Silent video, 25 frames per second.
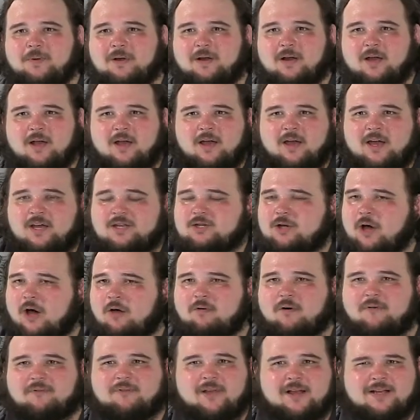and it's
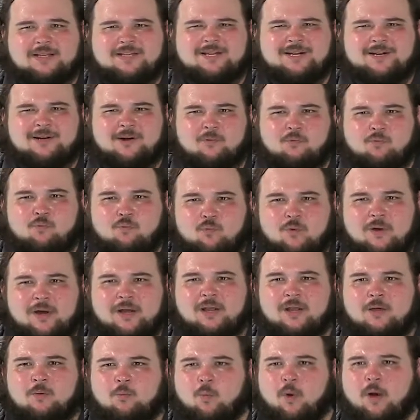all reflected in a
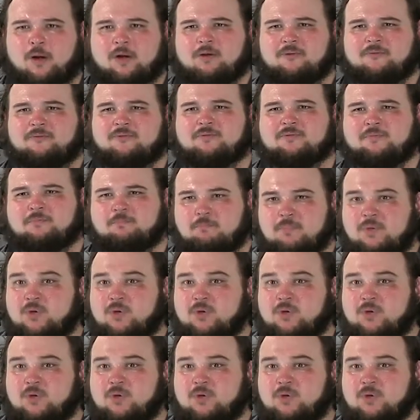really wonderful